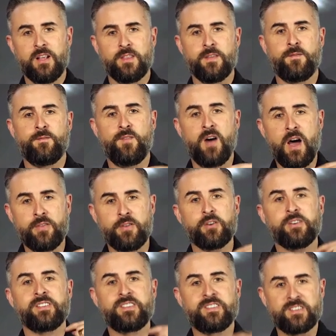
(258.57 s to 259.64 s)
The Father
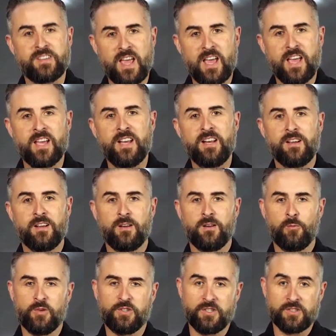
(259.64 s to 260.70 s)
said,
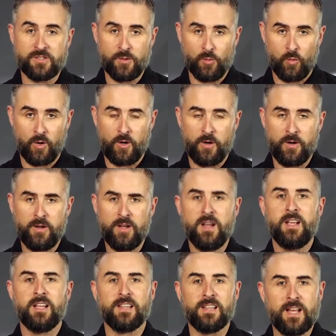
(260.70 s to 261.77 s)
which is the Word,
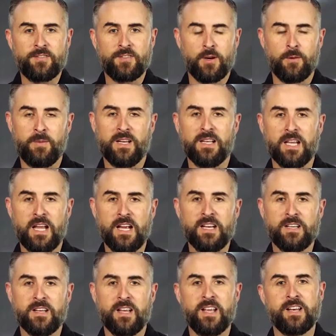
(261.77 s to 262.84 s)
let there be
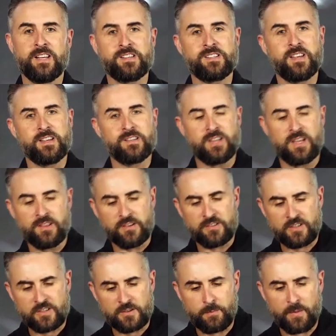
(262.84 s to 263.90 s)
light. And it says, and the
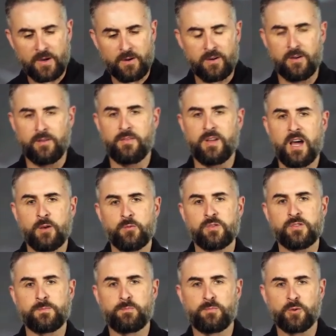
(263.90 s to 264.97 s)
Spirit of God
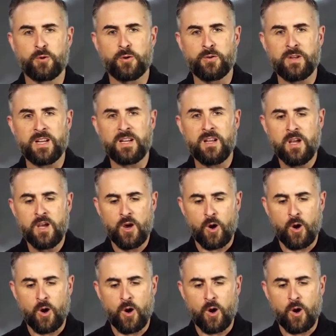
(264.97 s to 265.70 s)
was brooding